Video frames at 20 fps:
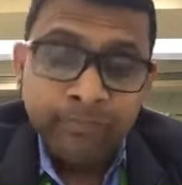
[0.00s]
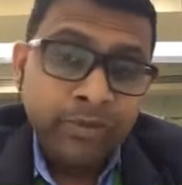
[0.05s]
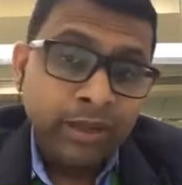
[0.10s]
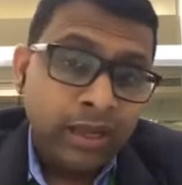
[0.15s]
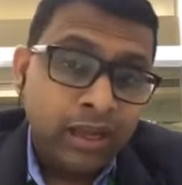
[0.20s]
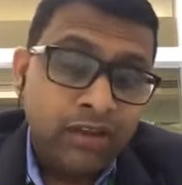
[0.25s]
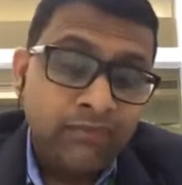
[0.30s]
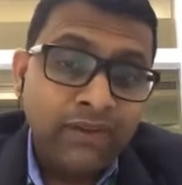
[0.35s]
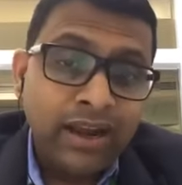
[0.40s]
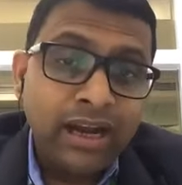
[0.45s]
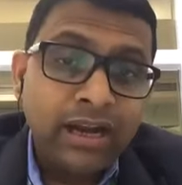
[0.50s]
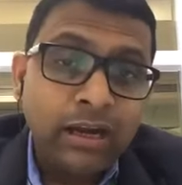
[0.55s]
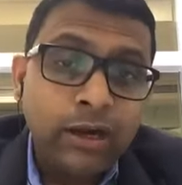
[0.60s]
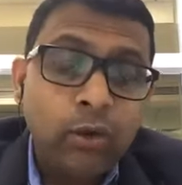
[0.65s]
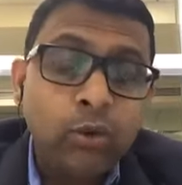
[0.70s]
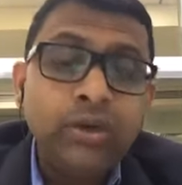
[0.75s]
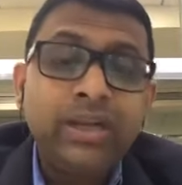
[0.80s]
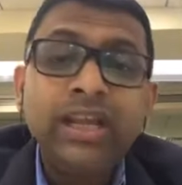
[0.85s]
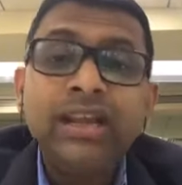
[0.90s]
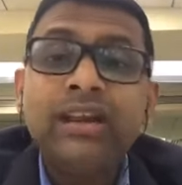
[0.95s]
In fact,
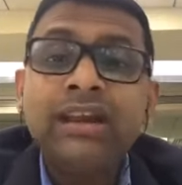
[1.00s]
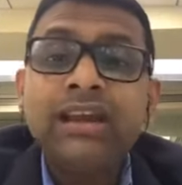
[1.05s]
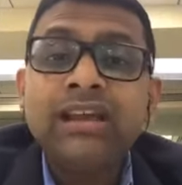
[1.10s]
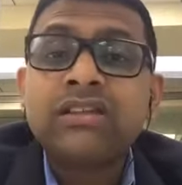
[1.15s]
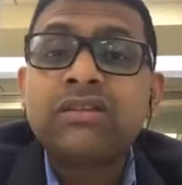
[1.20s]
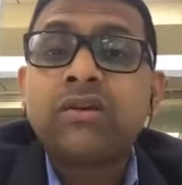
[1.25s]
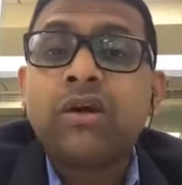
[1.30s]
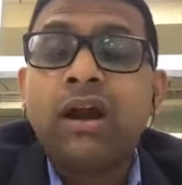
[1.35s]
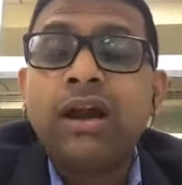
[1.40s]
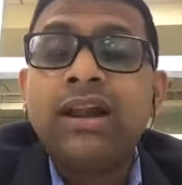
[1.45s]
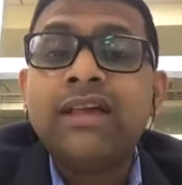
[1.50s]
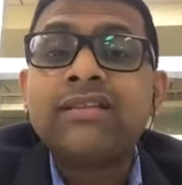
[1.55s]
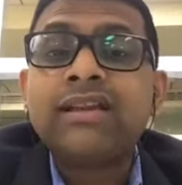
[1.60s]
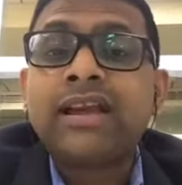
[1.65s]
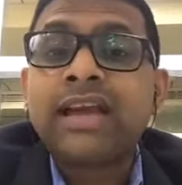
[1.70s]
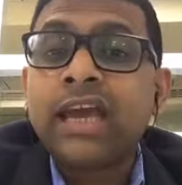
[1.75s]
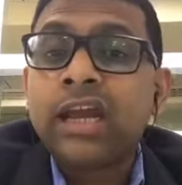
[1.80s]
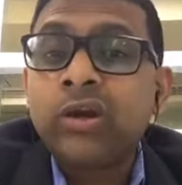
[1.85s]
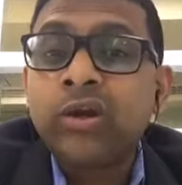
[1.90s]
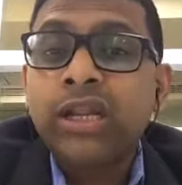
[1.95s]
lutein is called as a
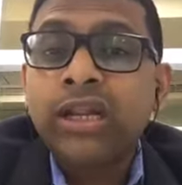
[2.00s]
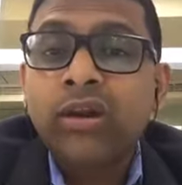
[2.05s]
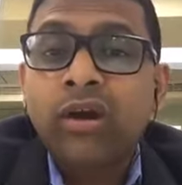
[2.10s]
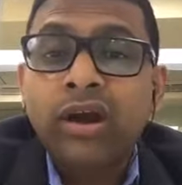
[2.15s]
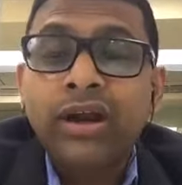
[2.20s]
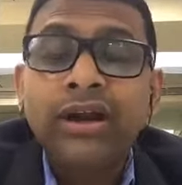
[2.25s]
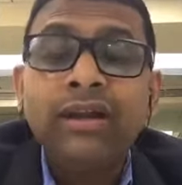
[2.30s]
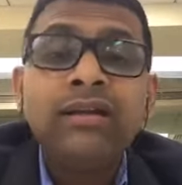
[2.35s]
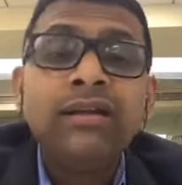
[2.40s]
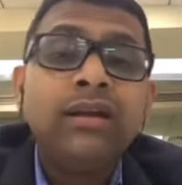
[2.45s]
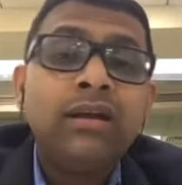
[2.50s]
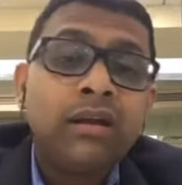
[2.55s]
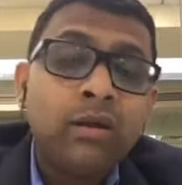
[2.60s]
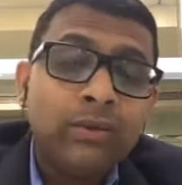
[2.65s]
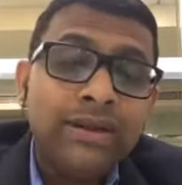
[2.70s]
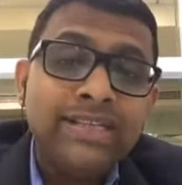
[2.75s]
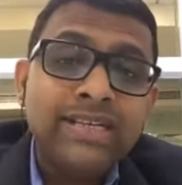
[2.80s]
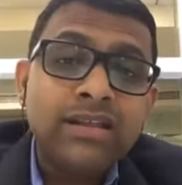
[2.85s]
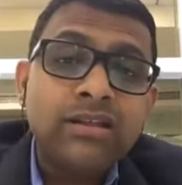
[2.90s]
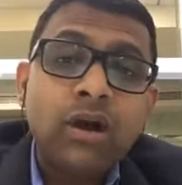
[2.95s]
carotenoid,
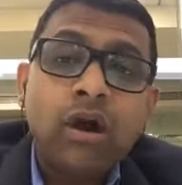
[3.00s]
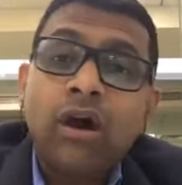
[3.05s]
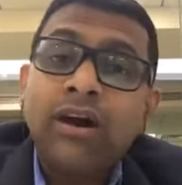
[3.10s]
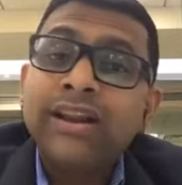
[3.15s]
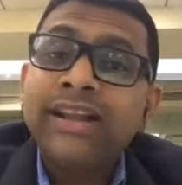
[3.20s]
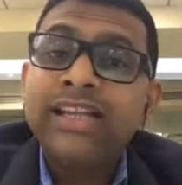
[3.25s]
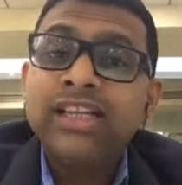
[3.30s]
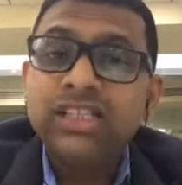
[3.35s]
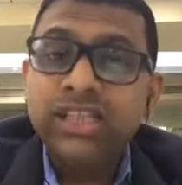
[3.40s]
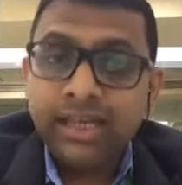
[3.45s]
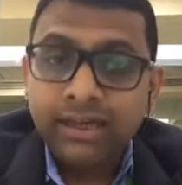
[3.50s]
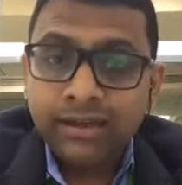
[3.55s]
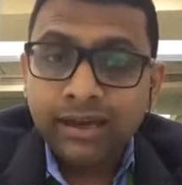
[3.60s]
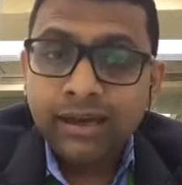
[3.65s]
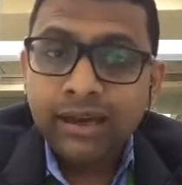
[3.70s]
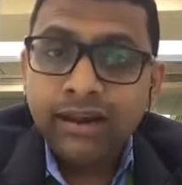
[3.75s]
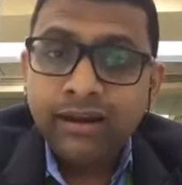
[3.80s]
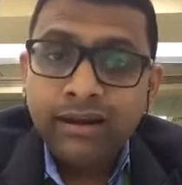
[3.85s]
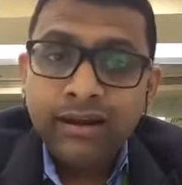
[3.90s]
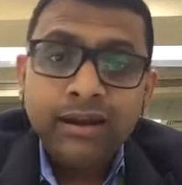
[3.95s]
which is orange in
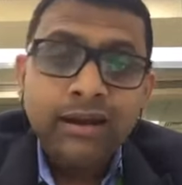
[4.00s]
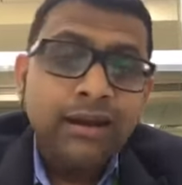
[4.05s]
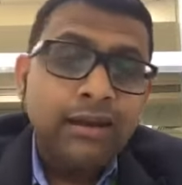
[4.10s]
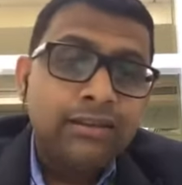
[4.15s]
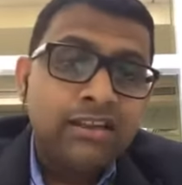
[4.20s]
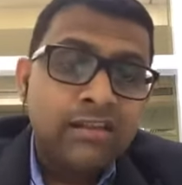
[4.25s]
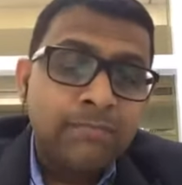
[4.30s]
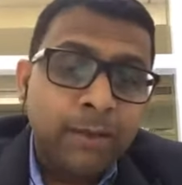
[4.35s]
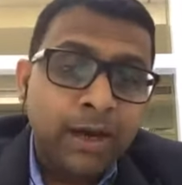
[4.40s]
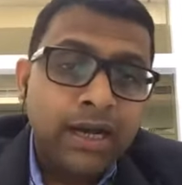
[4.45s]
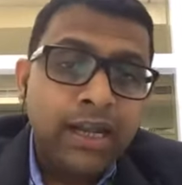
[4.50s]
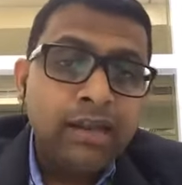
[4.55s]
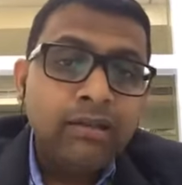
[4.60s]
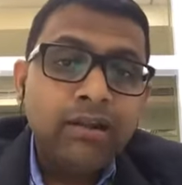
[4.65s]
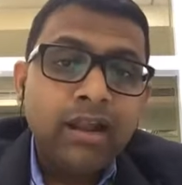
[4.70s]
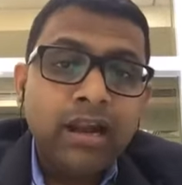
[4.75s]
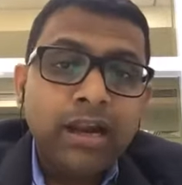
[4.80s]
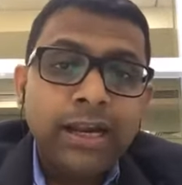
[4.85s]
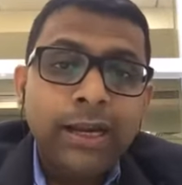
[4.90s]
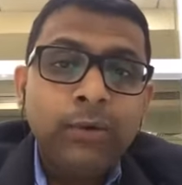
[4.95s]
color. This
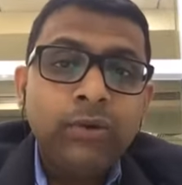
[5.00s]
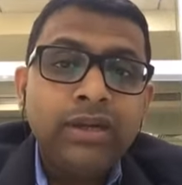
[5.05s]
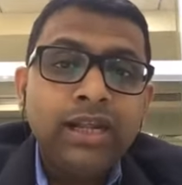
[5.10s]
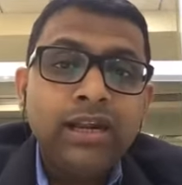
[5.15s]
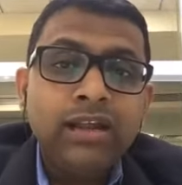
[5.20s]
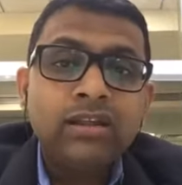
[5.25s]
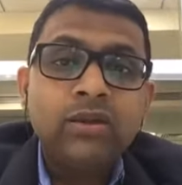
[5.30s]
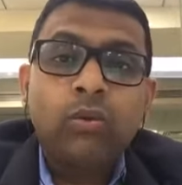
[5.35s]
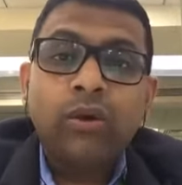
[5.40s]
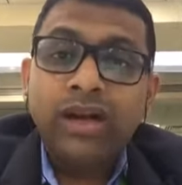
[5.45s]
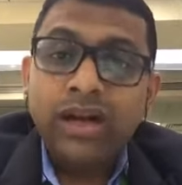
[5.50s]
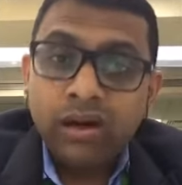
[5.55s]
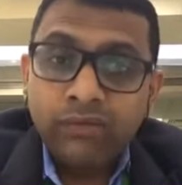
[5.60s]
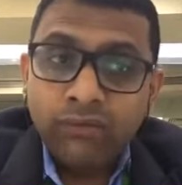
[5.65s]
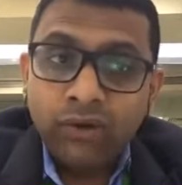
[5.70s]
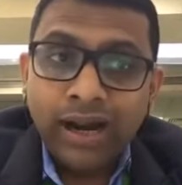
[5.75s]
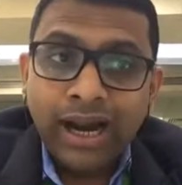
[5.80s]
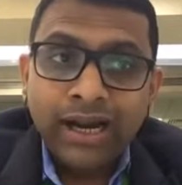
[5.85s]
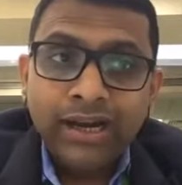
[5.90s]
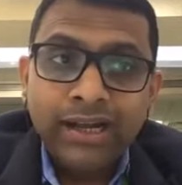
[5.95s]
particular lutein is a
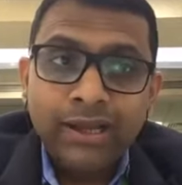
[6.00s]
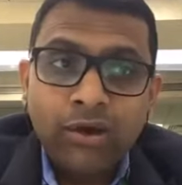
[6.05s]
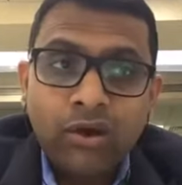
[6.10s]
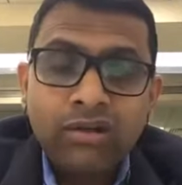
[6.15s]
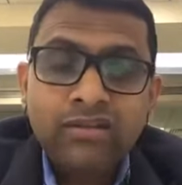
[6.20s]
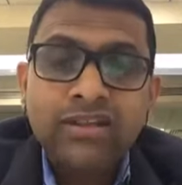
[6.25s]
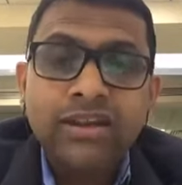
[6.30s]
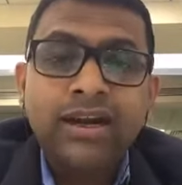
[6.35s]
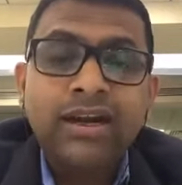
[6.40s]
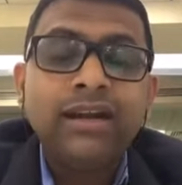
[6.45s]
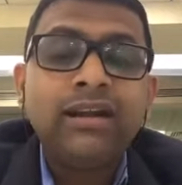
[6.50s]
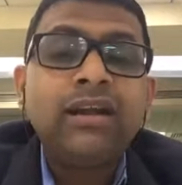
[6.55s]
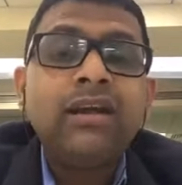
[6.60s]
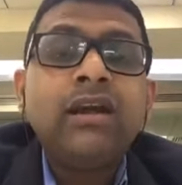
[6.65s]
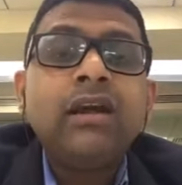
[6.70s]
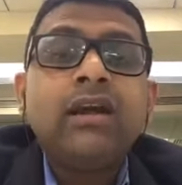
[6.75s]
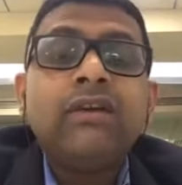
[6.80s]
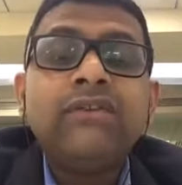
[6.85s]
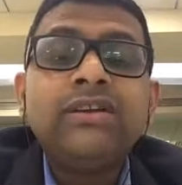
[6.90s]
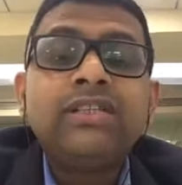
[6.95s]
wonderful antioxidant
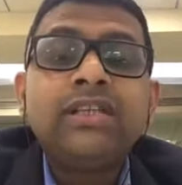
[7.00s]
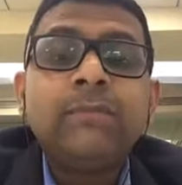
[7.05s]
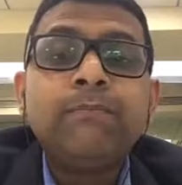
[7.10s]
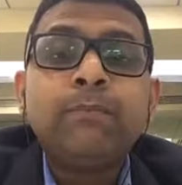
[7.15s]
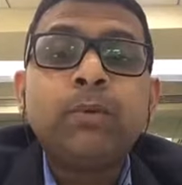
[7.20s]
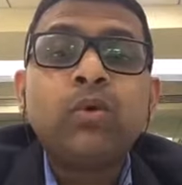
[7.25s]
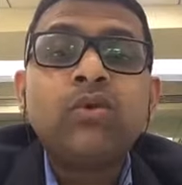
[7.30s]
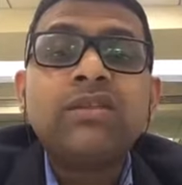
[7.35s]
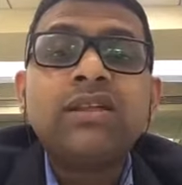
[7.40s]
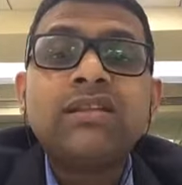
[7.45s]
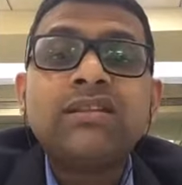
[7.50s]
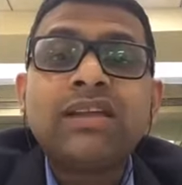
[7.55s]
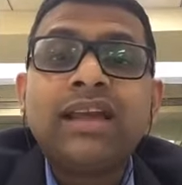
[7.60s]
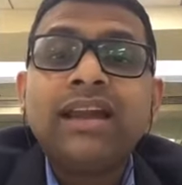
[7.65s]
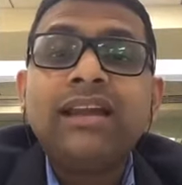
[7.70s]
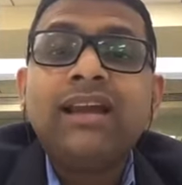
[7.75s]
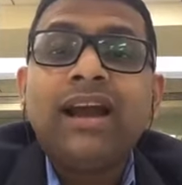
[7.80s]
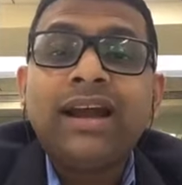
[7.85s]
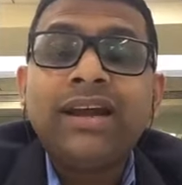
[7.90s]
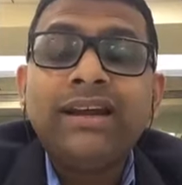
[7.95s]
which improves the skin
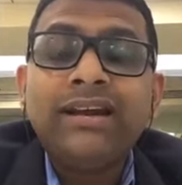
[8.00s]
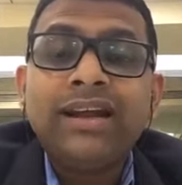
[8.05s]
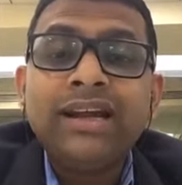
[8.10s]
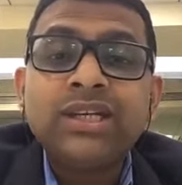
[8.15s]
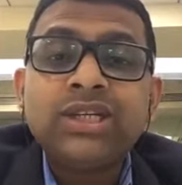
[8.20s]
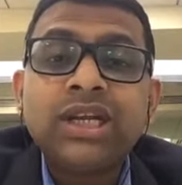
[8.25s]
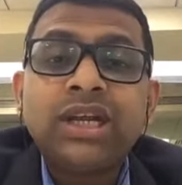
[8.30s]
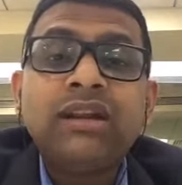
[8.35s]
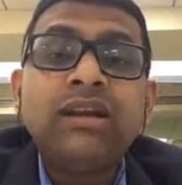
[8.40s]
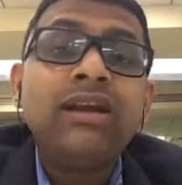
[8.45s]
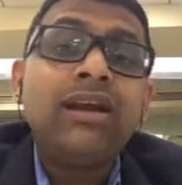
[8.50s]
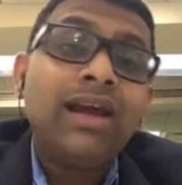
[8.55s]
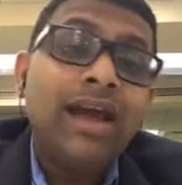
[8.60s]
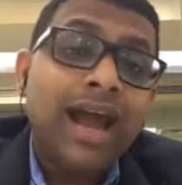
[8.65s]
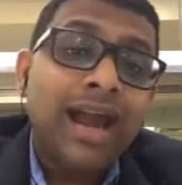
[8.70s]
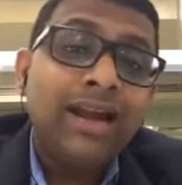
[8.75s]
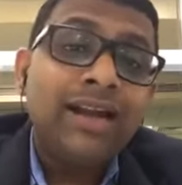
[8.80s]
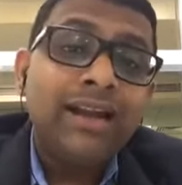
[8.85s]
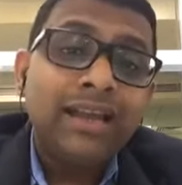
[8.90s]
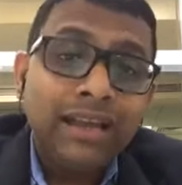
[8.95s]
hydration
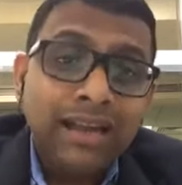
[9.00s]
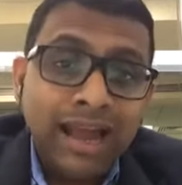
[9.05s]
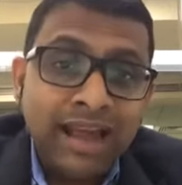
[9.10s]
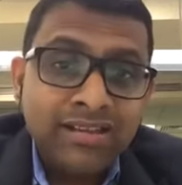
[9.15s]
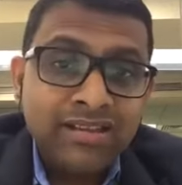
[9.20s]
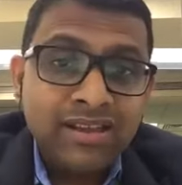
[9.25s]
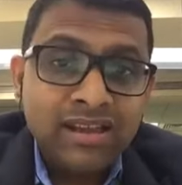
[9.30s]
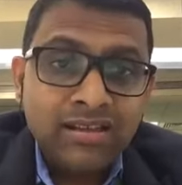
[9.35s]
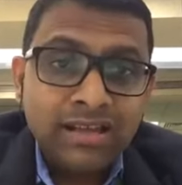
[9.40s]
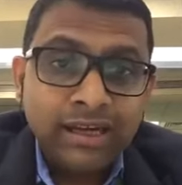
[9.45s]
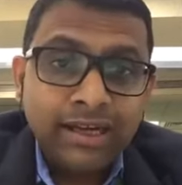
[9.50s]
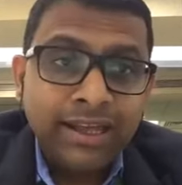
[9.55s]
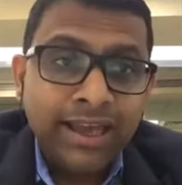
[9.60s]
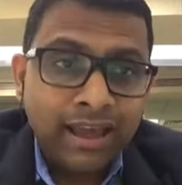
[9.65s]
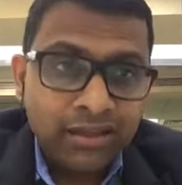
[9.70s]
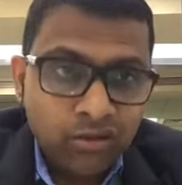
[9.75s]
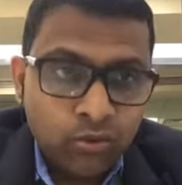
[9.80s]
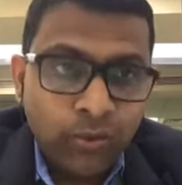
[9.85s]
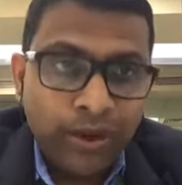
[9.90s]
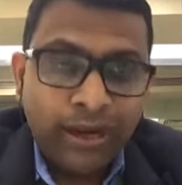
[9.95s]
and elasticity
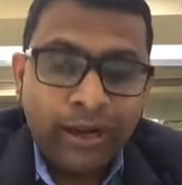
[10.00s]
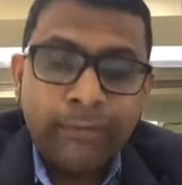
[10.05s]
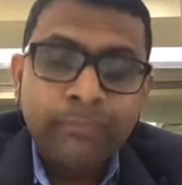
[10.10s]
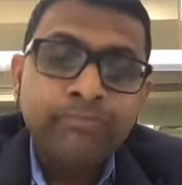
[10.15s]
as well.